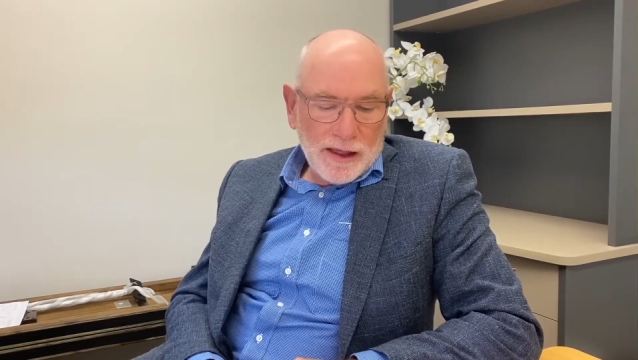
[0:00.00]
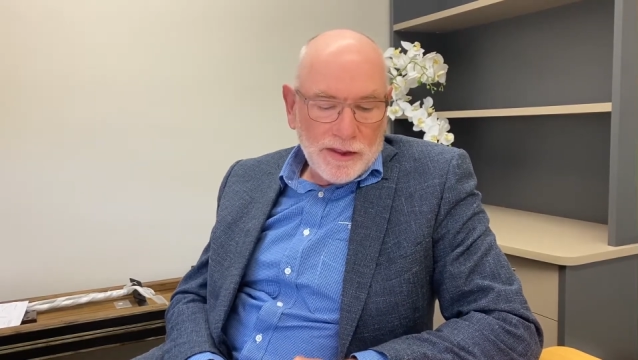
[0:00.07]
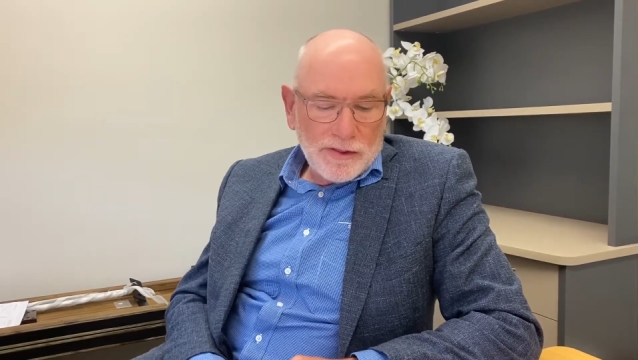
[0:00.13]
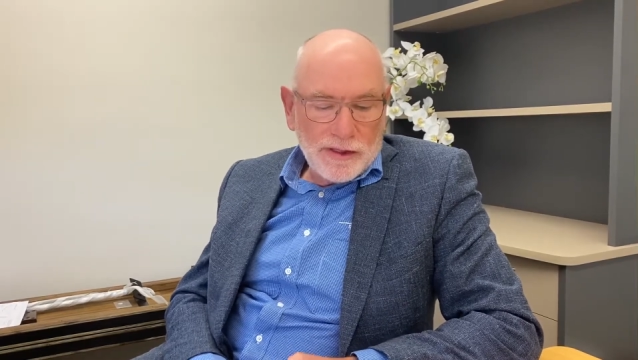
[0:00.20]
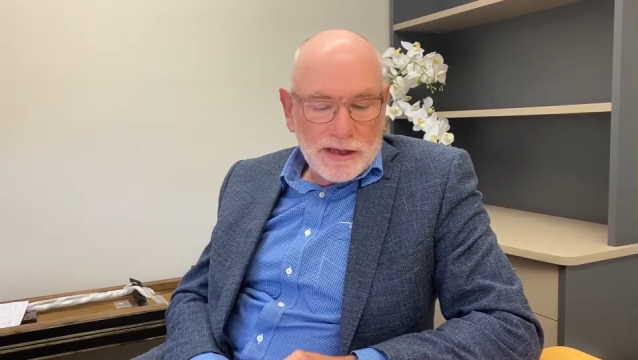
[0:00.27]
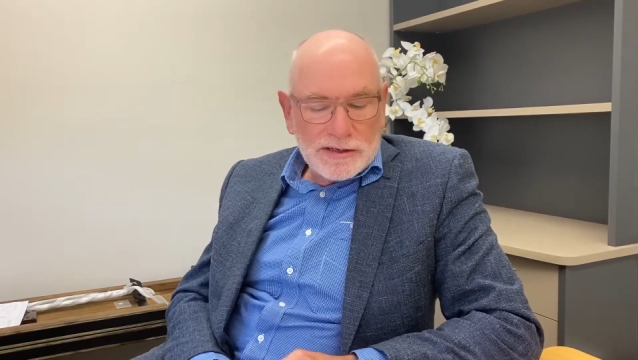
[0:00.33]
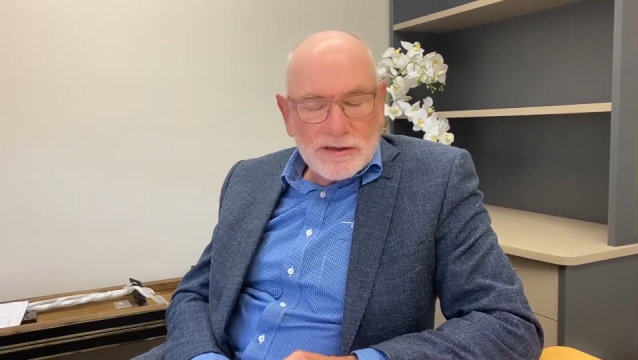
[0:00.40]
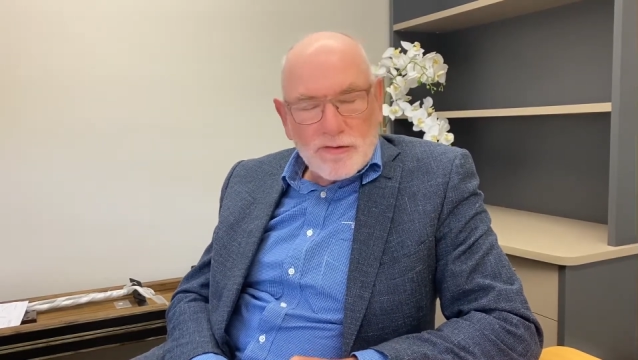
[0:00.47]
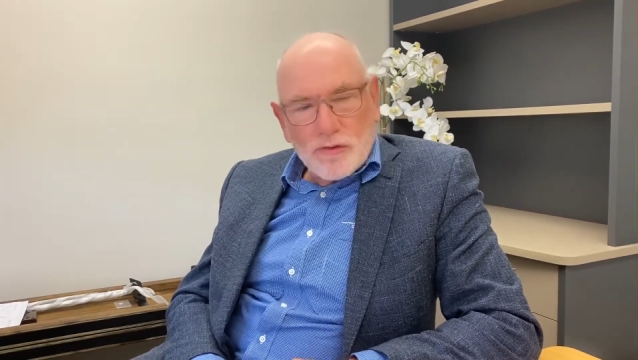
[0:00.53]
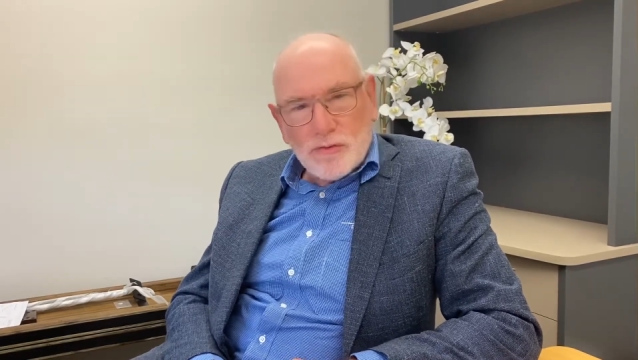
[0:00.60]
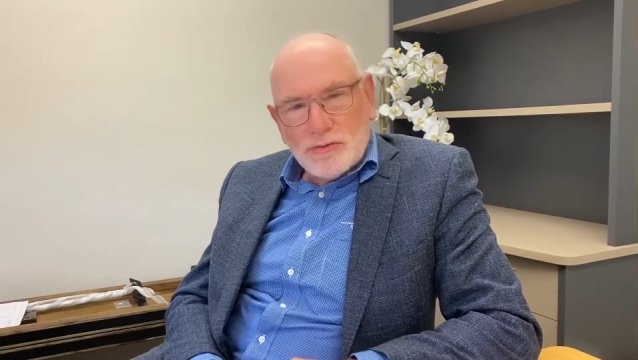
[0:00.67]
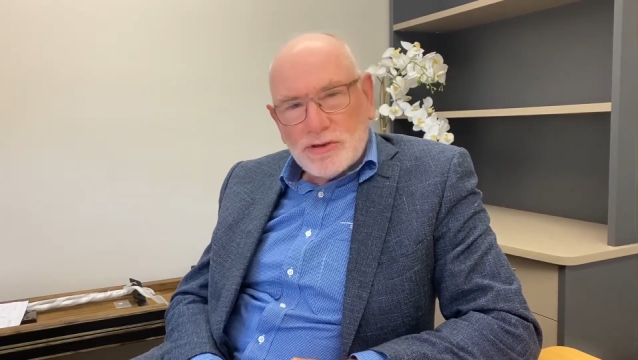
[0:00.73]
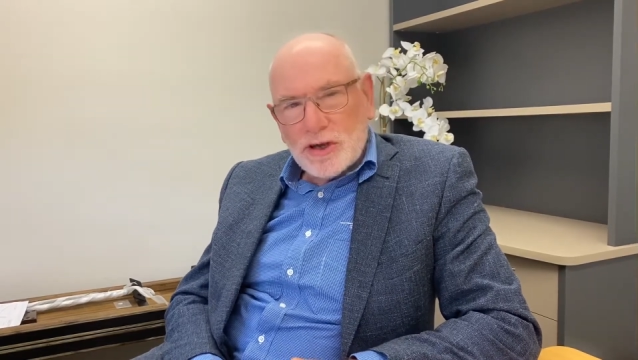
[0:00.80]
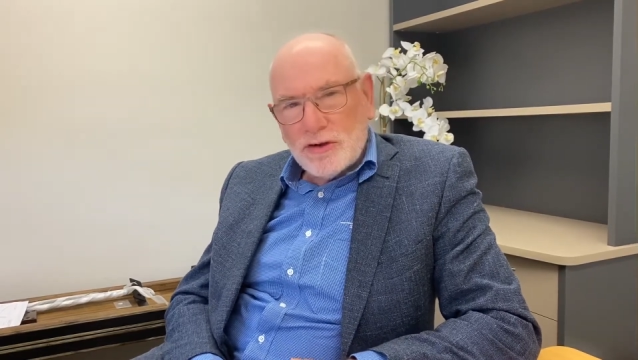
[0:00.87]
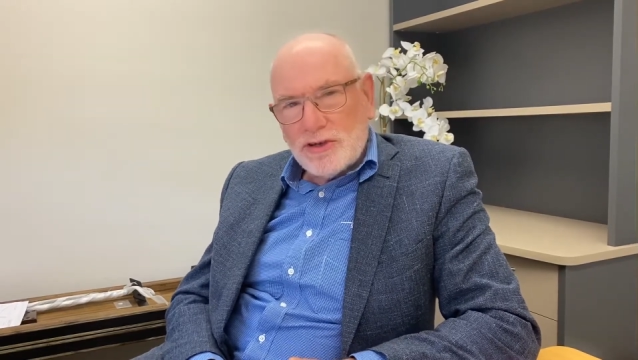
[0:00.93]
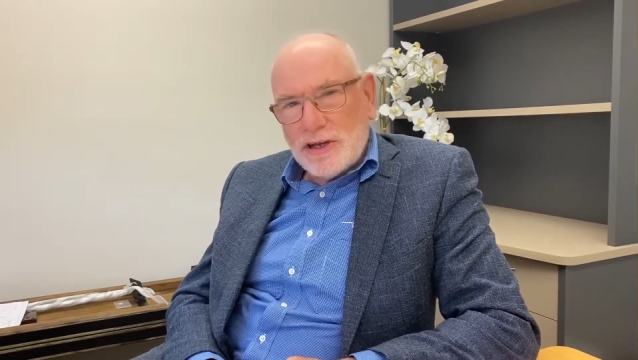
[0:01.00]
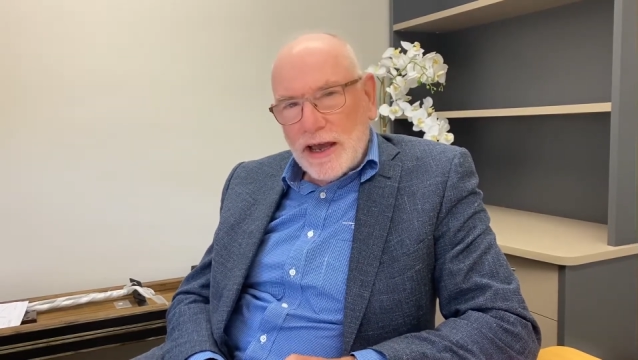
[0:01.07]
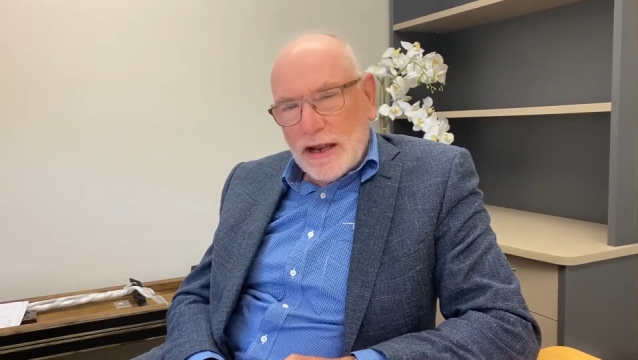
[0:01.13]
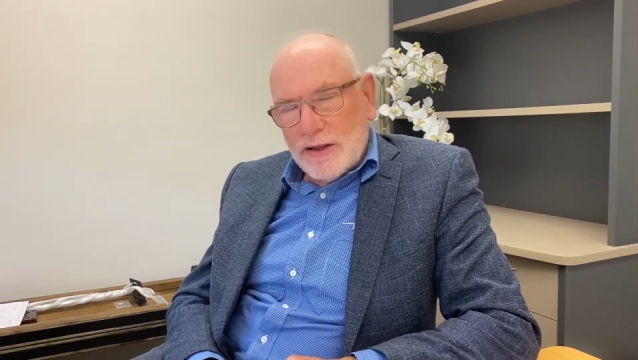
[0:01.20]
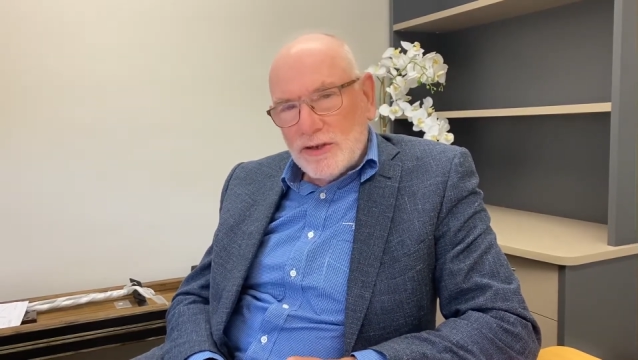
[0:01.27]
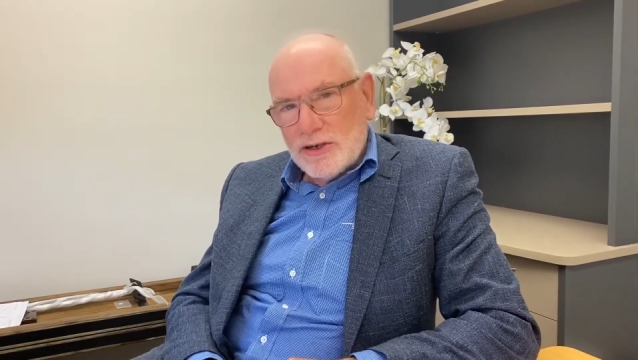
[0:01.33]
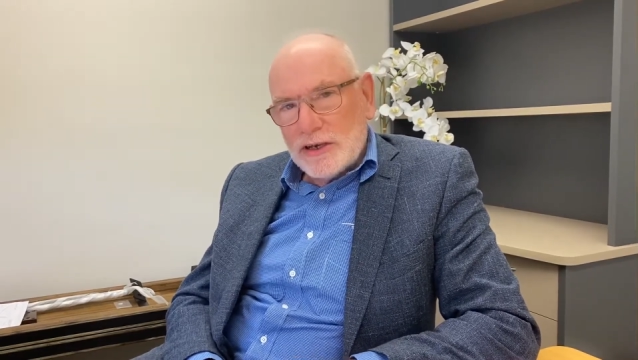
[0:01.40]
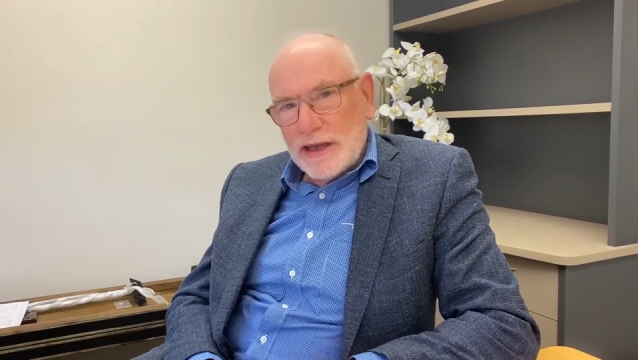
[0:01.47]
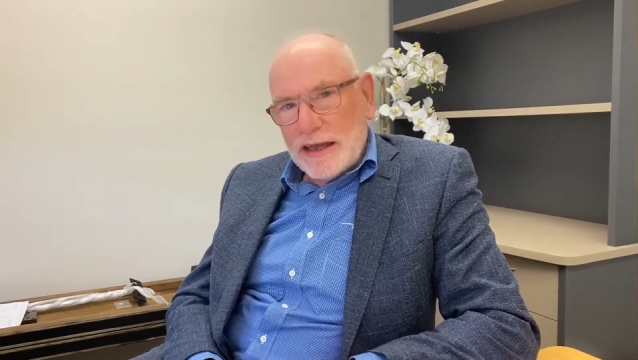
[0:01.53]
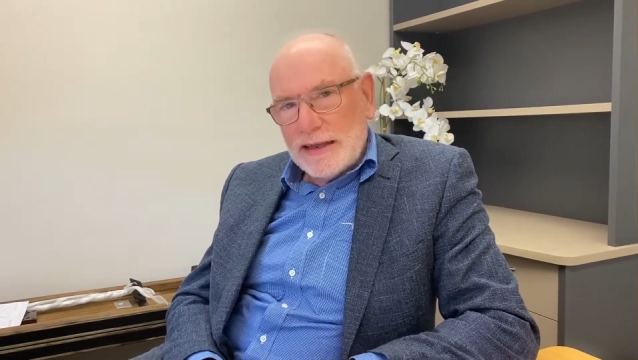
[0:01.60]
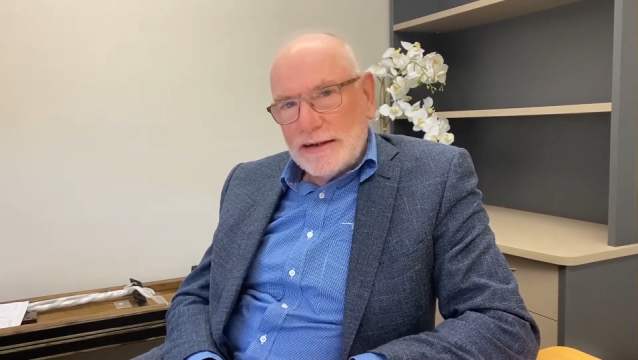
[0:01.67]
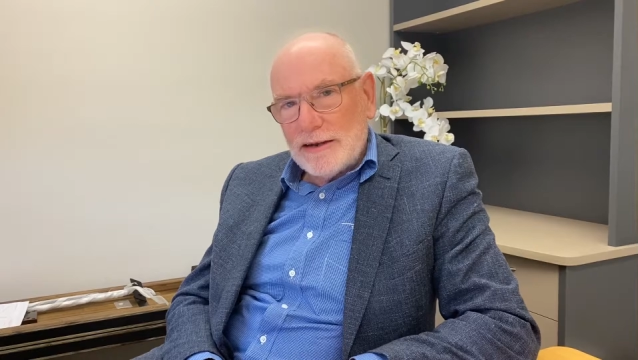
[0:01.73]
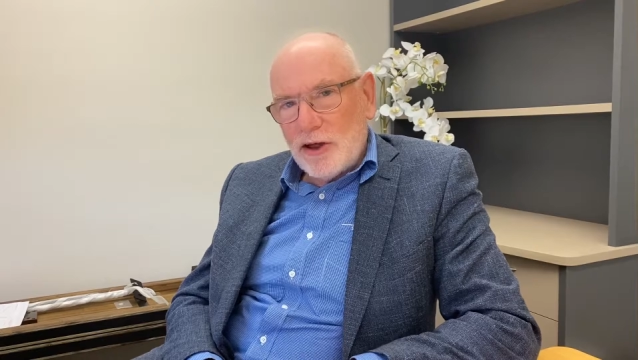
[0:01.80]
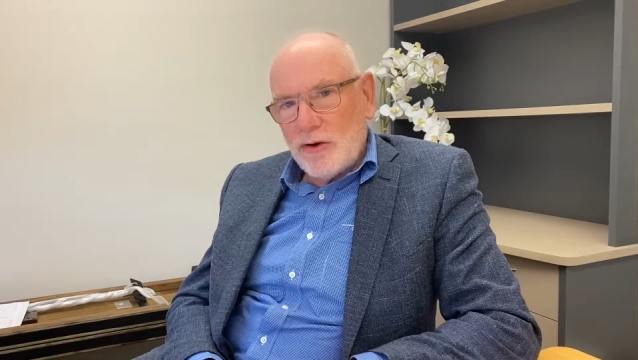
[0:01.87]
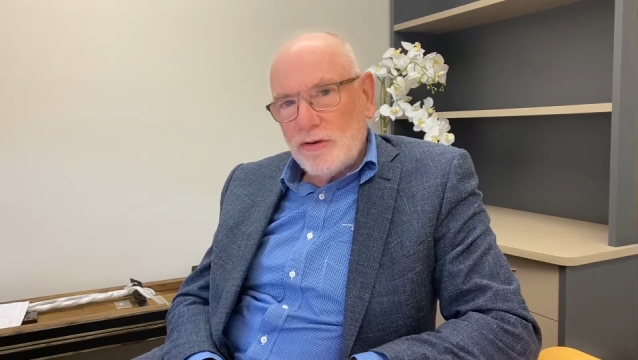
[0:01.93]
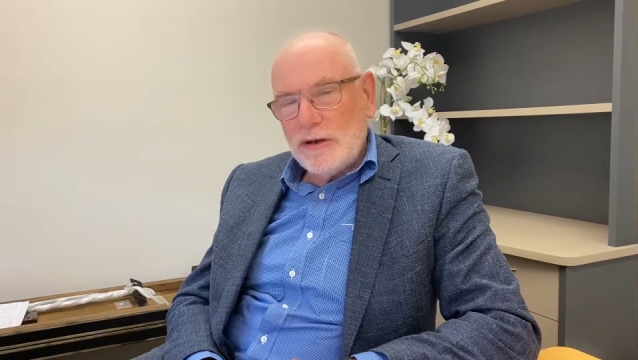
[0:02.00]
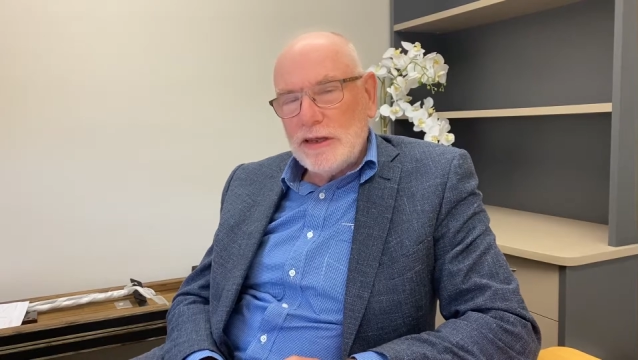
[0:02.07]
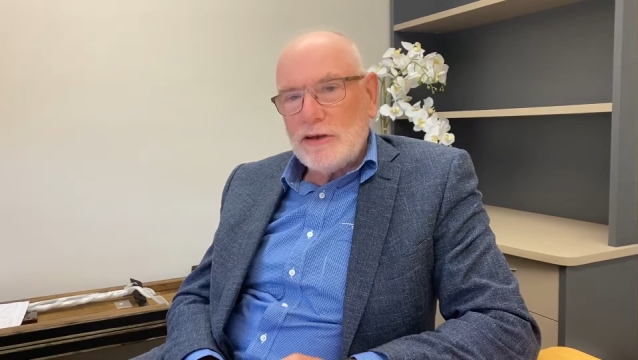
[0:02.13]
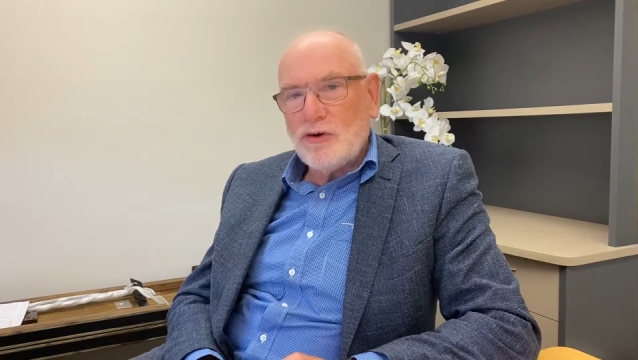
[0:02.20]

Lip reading: These are also challenging and lonely